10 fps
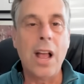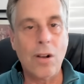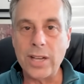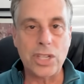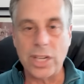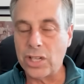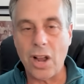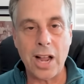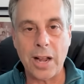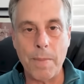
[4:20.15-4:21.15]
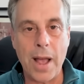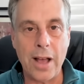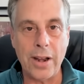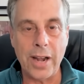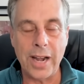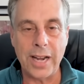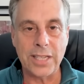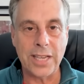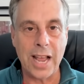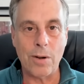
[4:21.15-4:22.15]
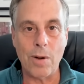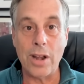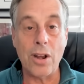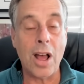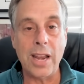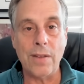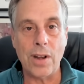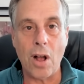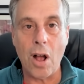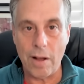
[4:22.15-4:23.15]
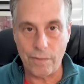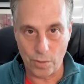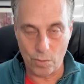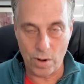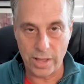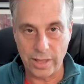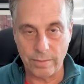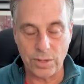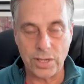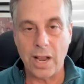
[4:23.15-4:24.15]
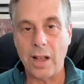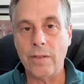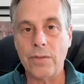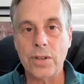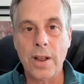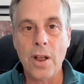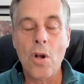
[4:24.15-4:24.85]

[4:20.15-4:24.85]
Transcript: let's just talk about it, et cetera, and not even offer one themselves.